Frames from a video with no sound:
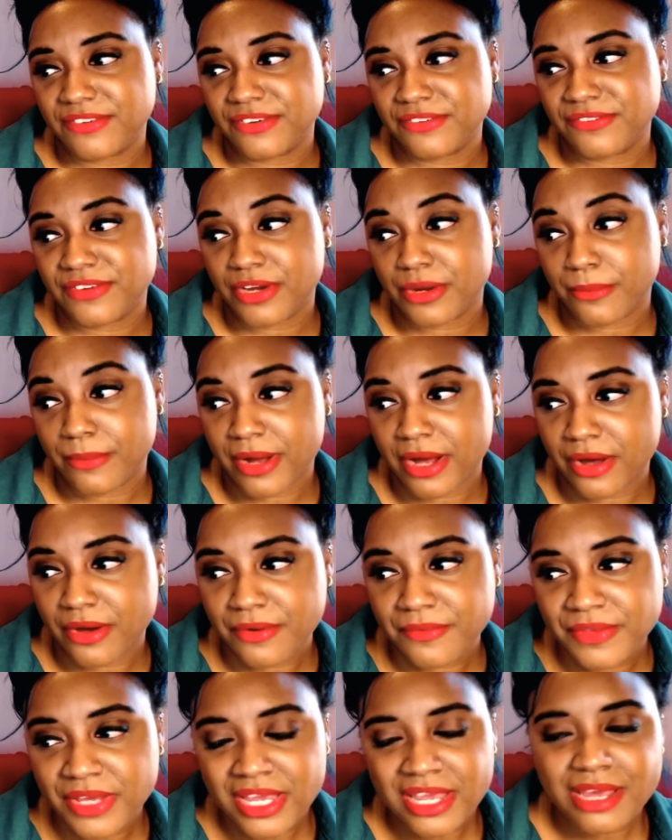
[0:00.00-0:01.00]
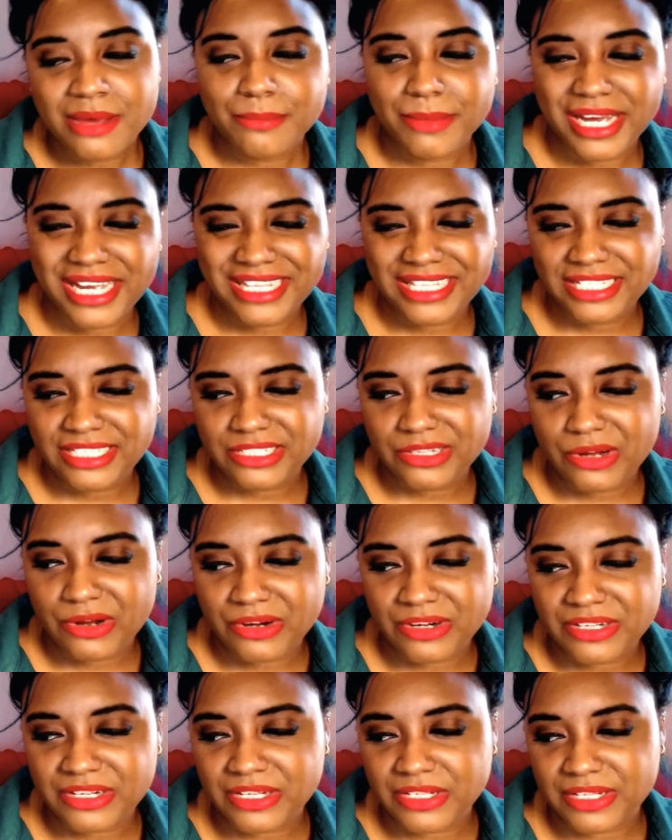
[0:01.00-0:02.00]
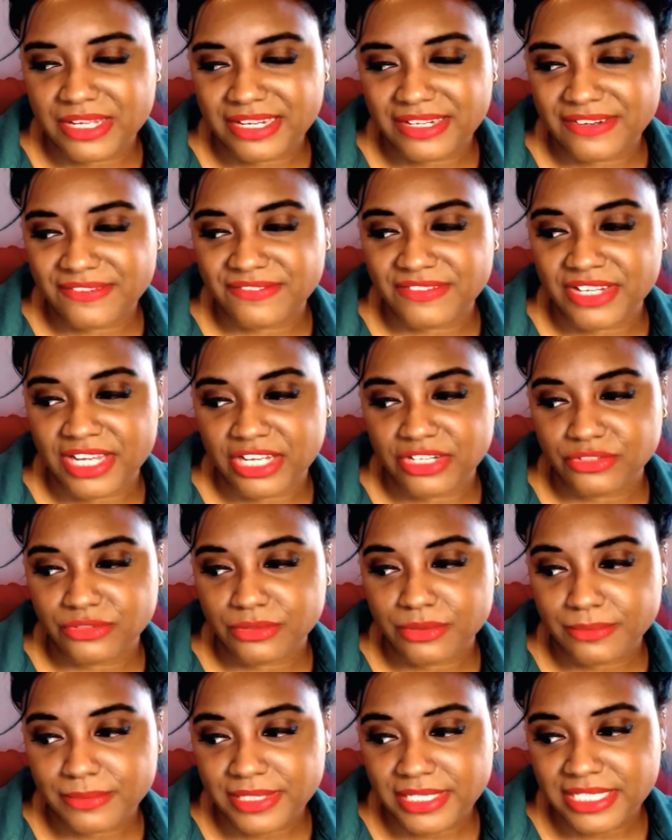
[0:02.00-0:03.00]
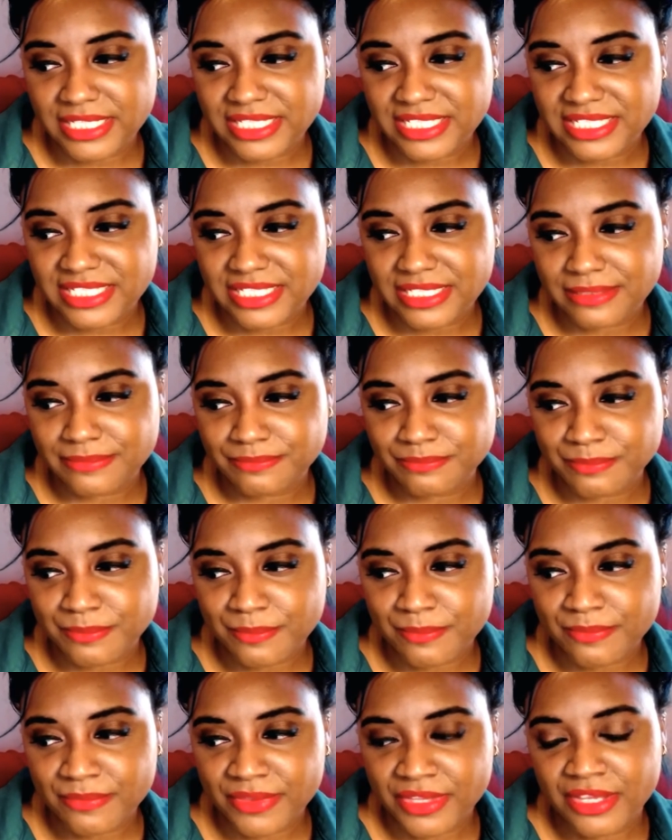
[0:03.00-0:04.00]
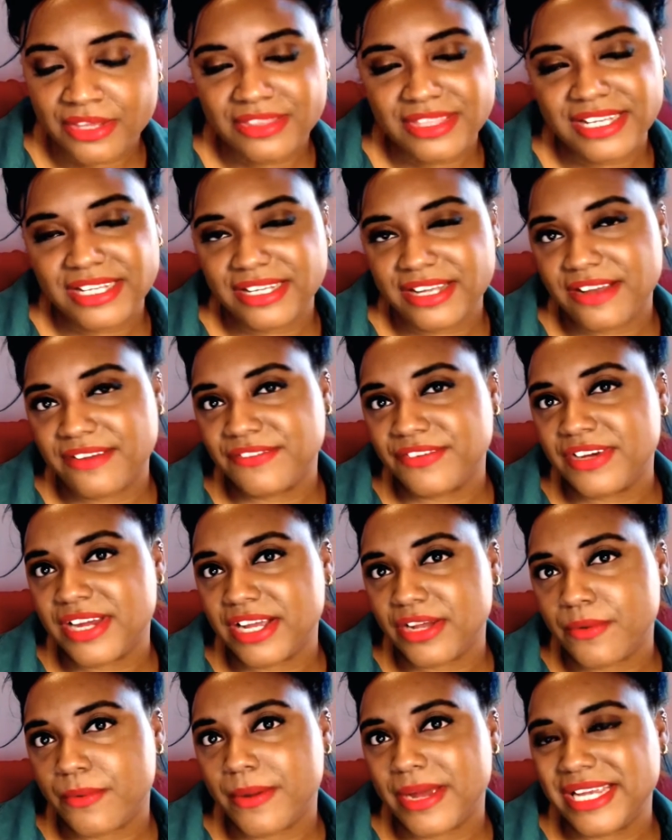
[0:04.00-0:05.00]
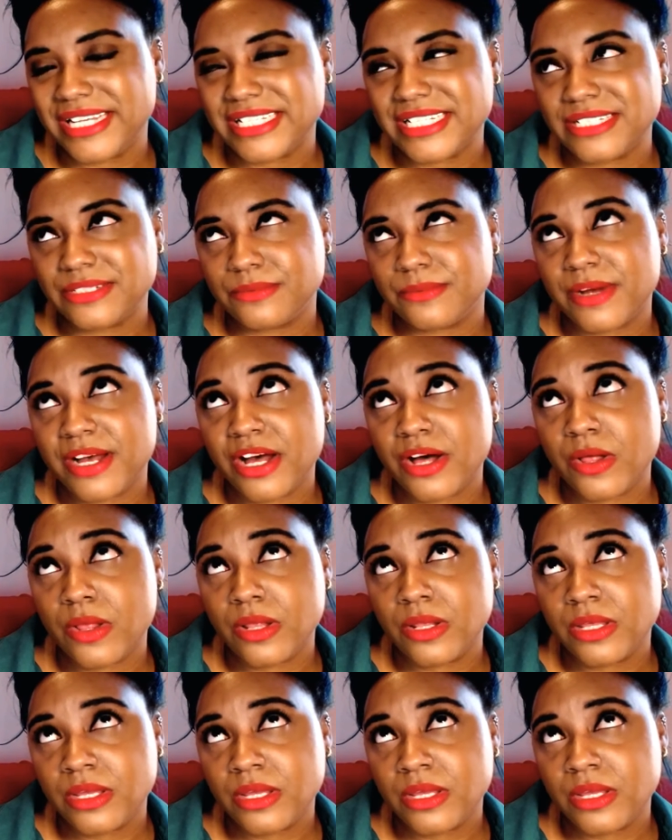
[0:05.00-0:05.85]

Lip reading: very well. But I think there aren't a lot of natural ones that cover quite as well.